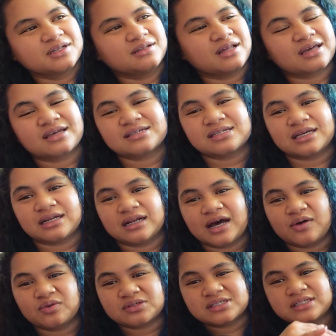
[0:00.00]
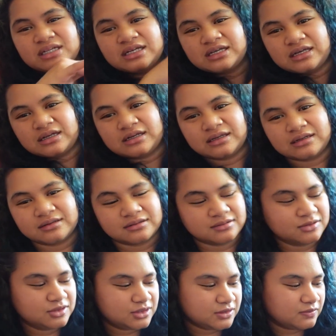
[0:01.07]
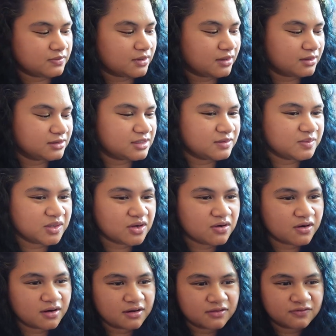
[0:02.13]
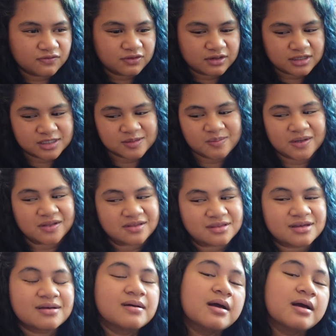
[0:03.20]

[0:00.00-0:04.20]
like I said, I will sneak it in to my TBR for next month.